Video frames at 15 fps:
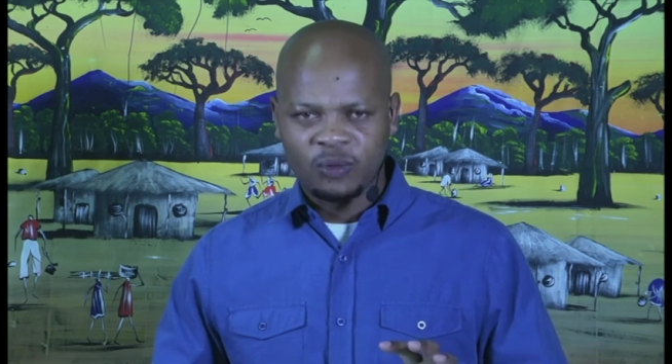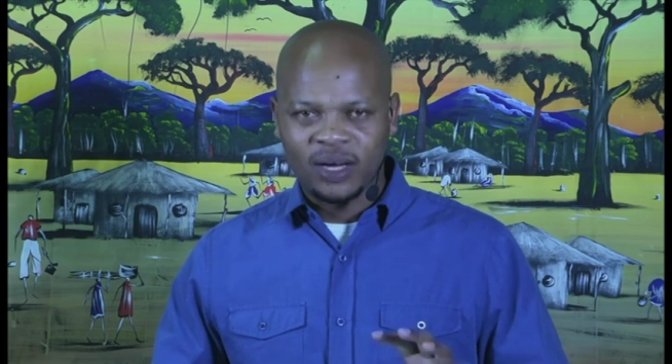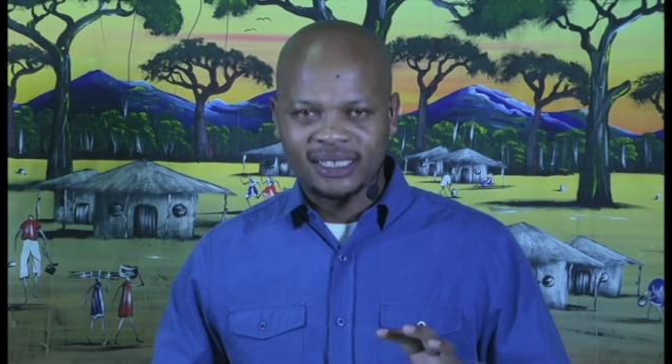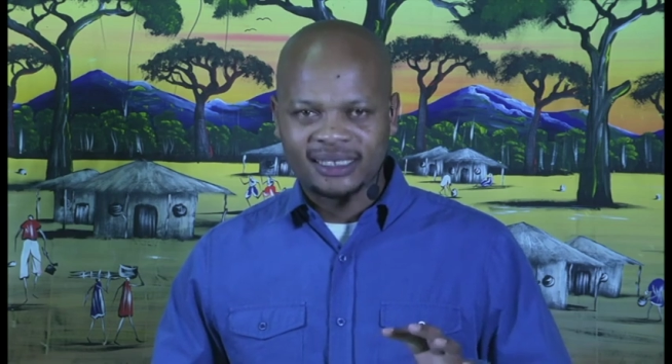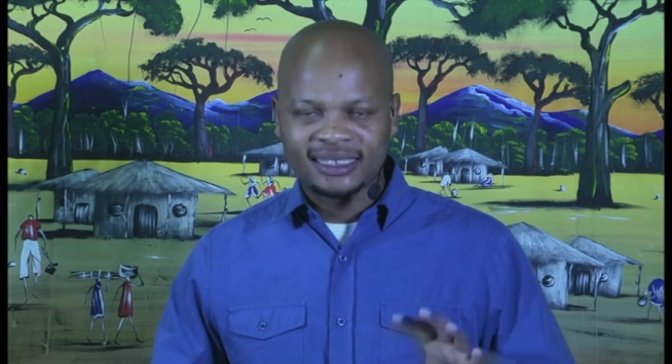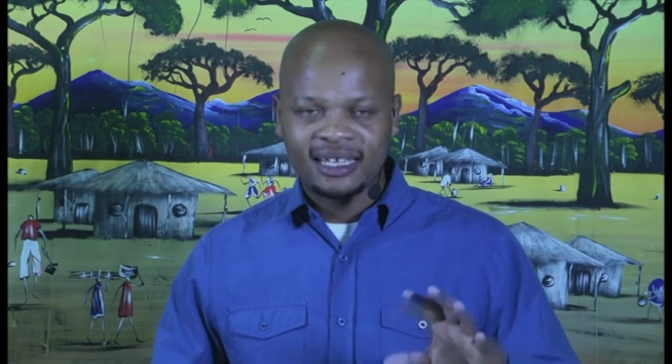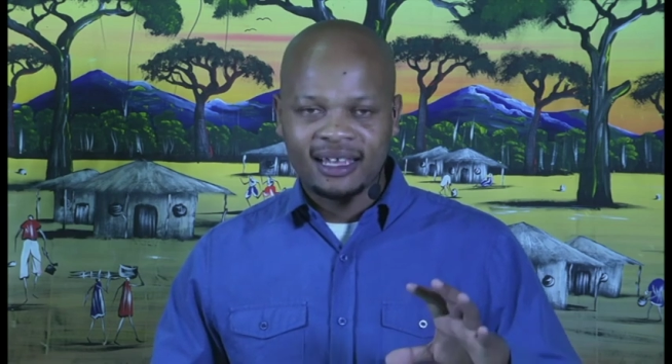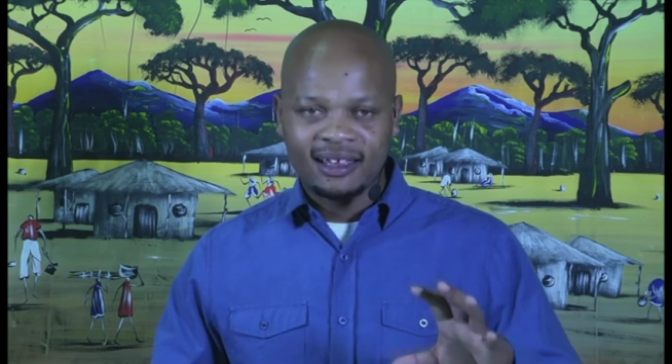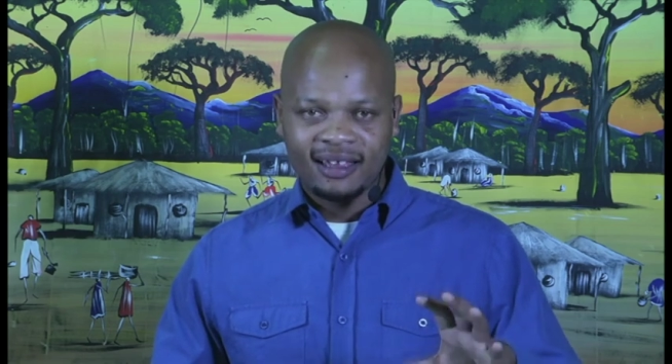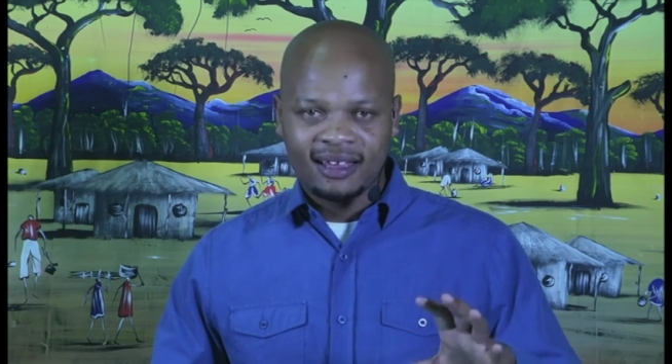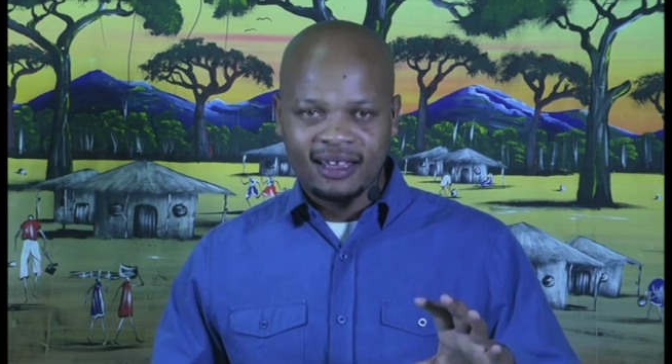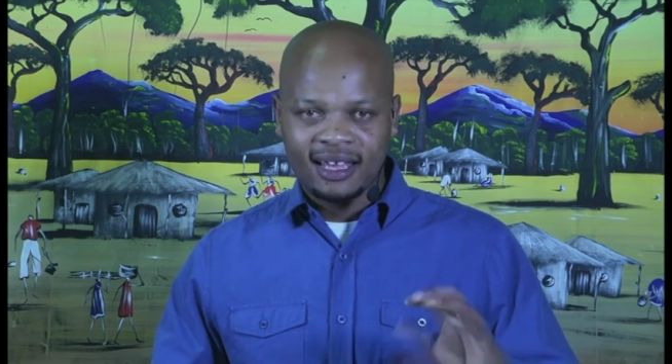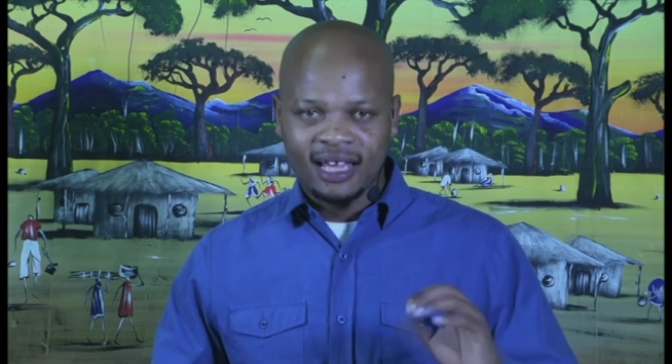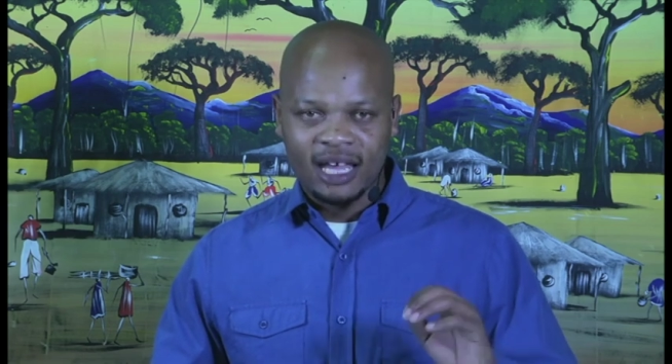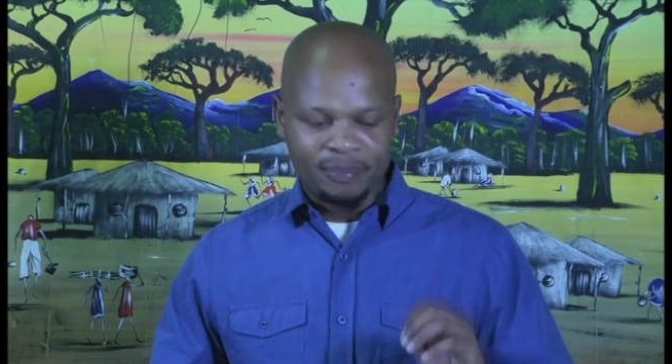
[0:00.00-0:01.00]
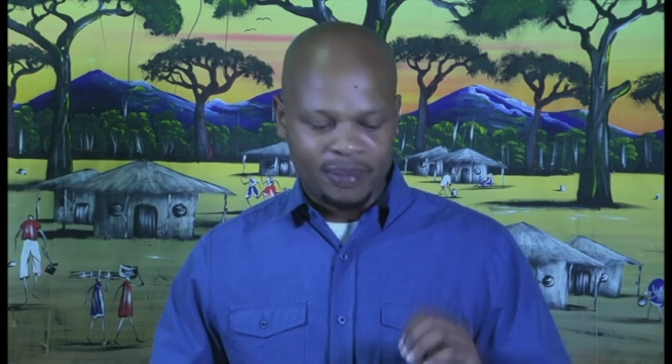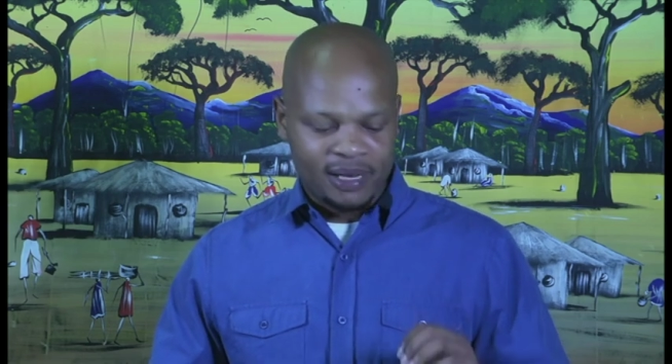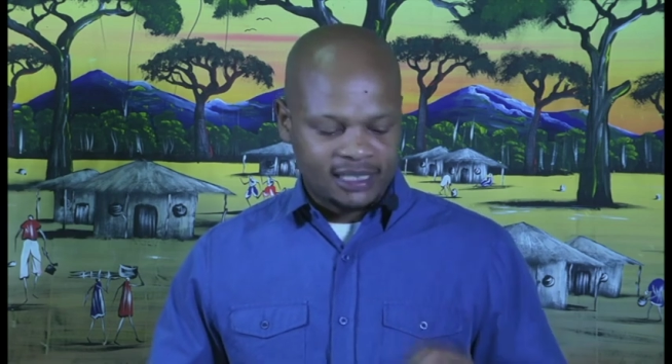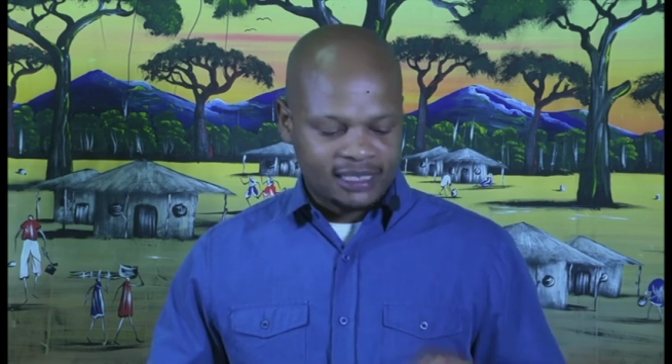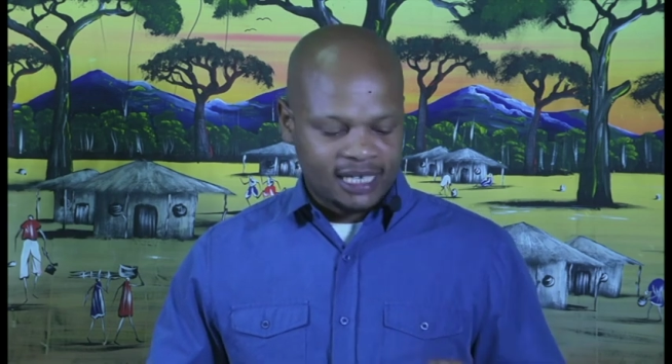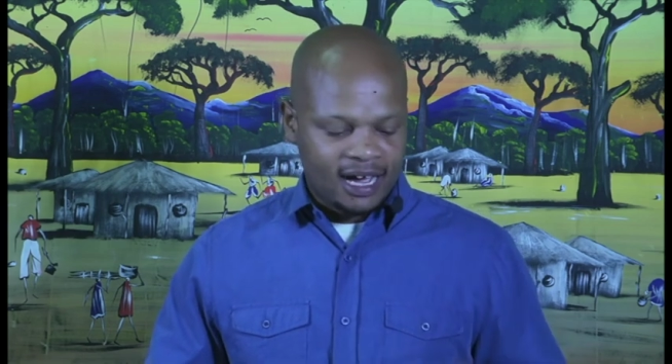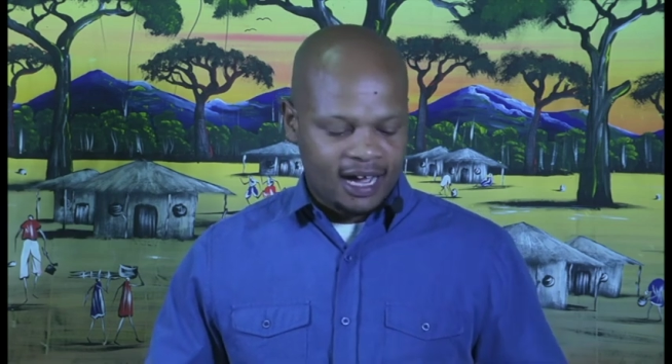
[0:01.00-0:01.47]
was a
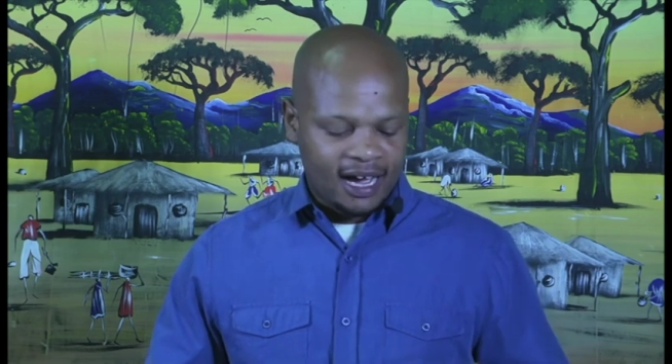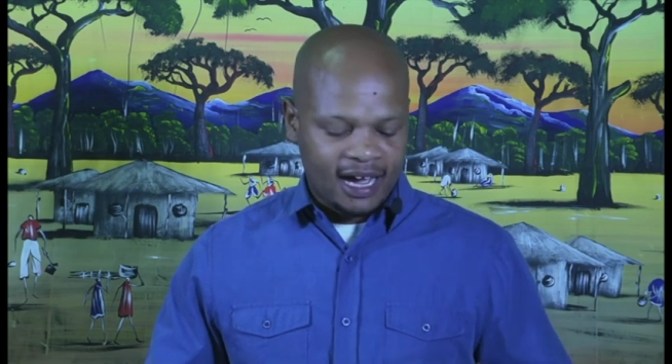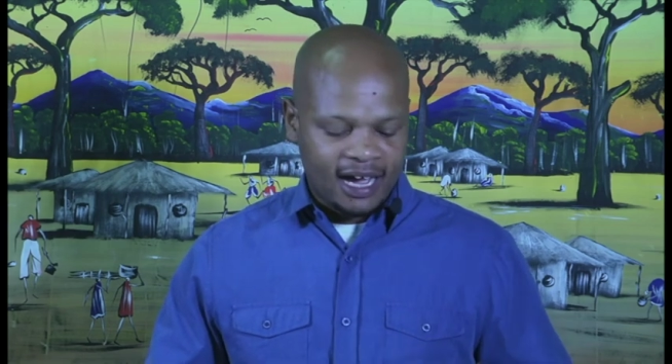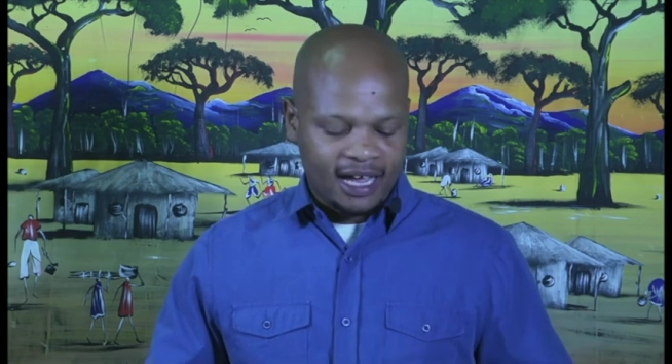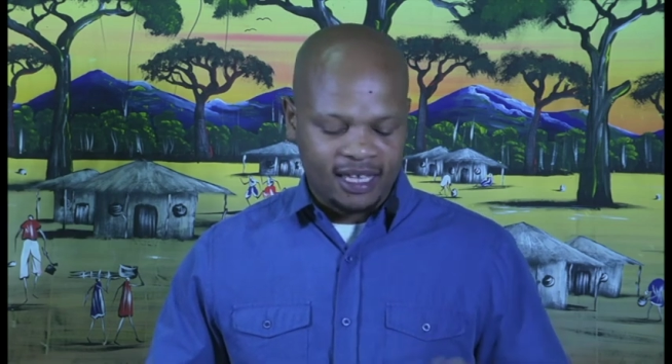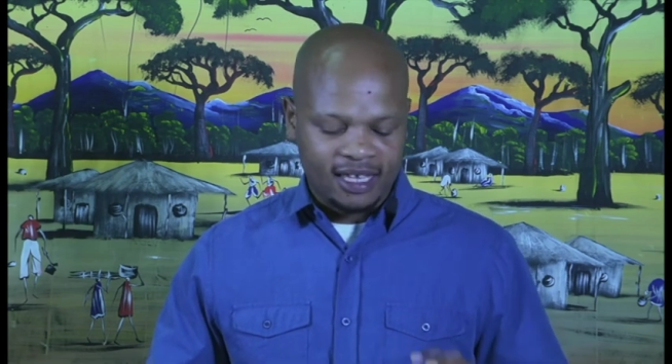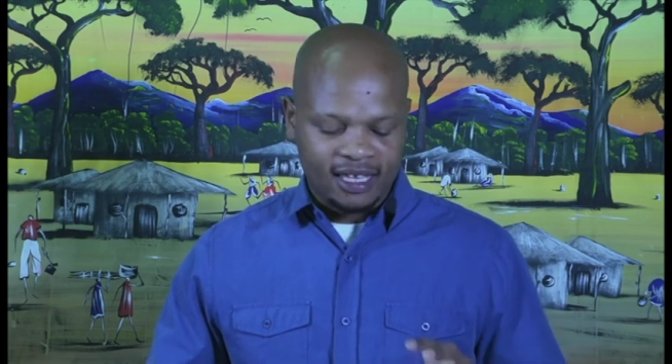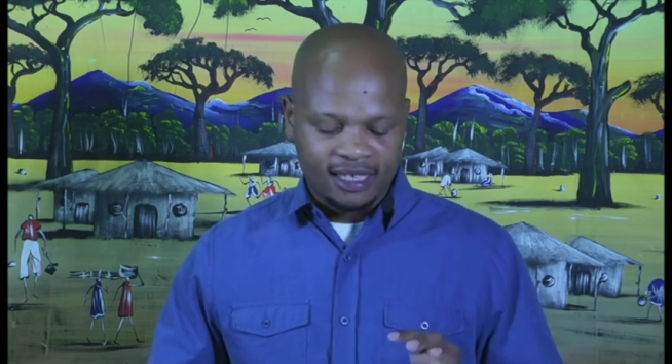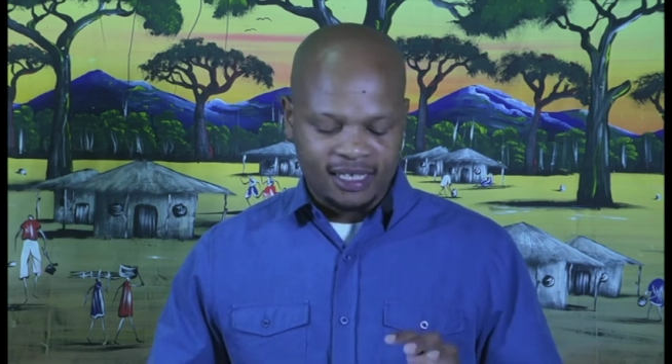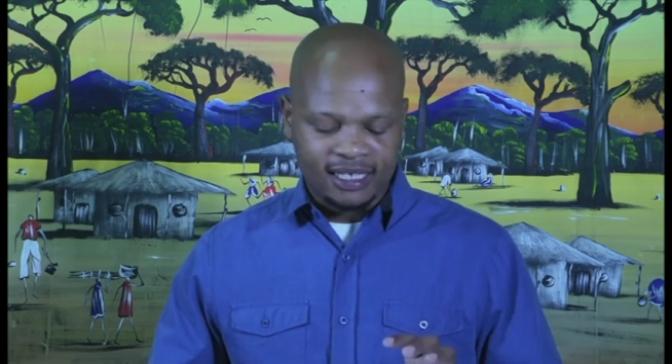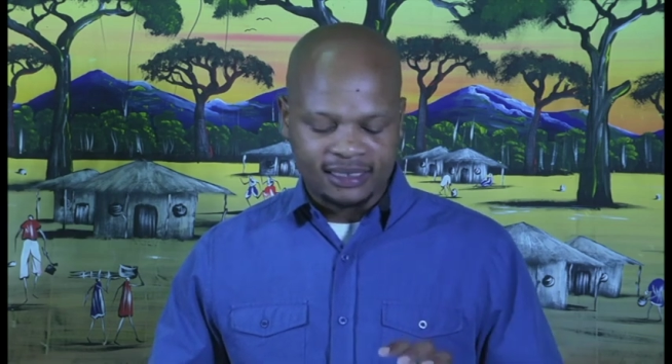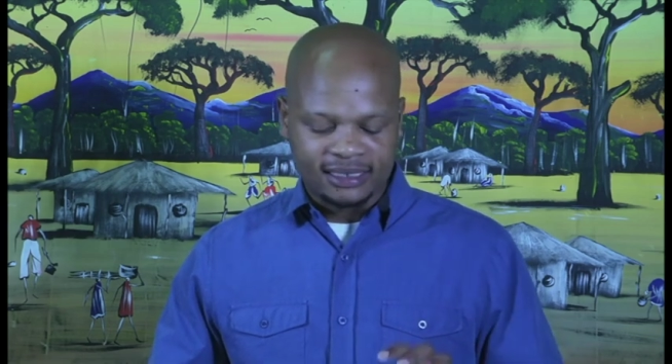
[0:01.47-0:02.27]
bit high.